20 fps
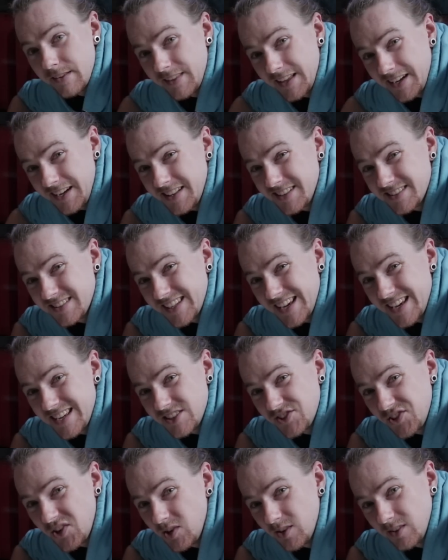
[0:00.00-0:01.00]
That didn't
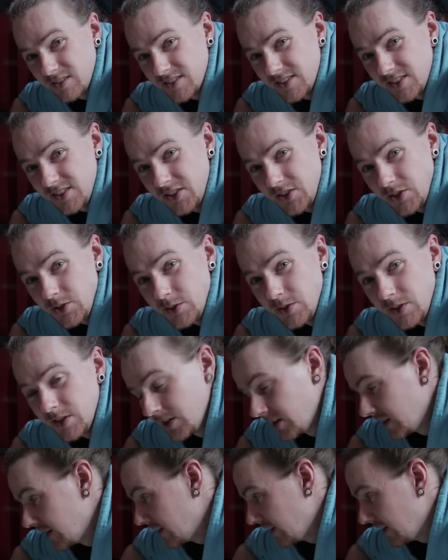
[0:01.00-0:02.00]
take too long to do.
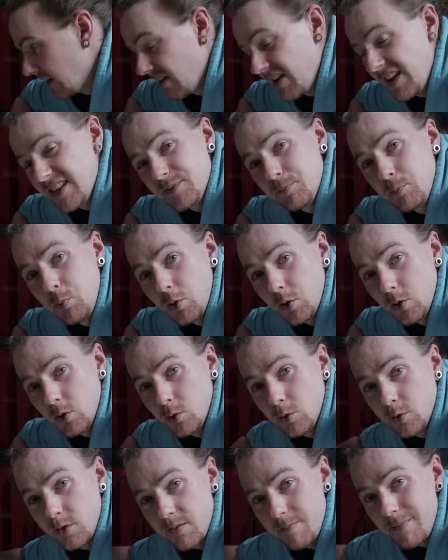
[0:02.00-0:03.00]
Now let's put
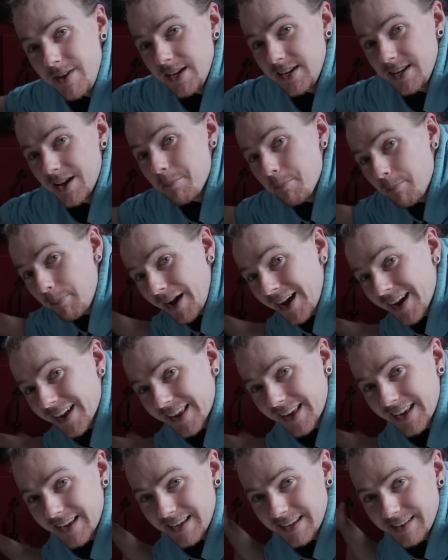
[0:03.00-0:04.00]
all the media
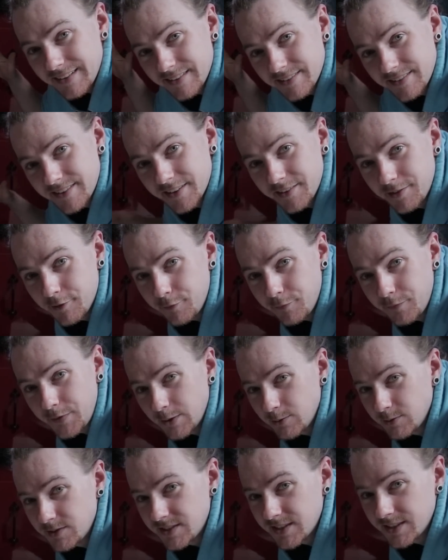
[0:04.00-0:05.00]
back into the
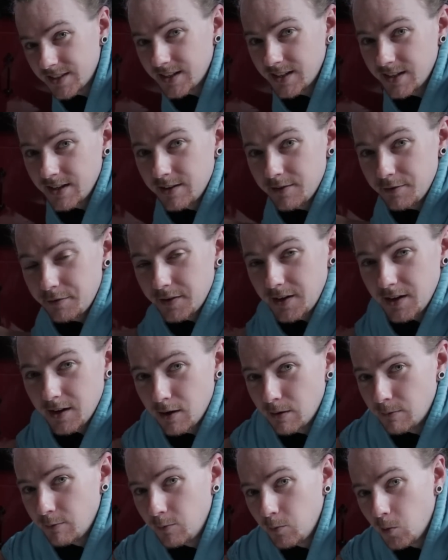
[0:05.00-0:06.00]
filter, fill it
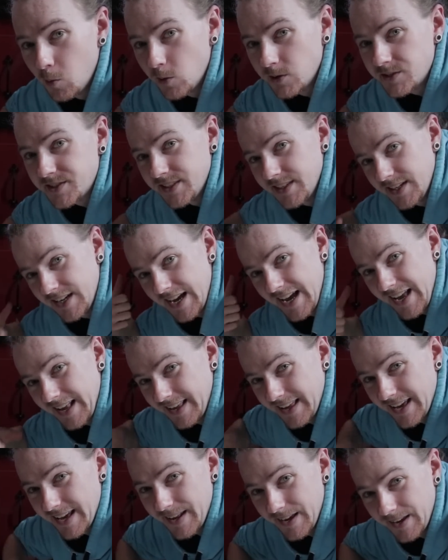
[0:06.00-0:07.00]
up with water
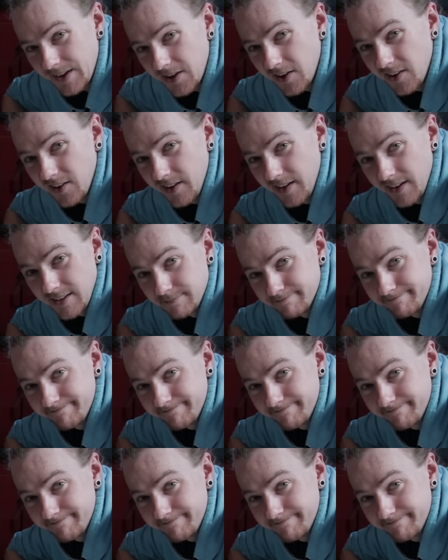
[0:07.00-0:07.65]
and get it going.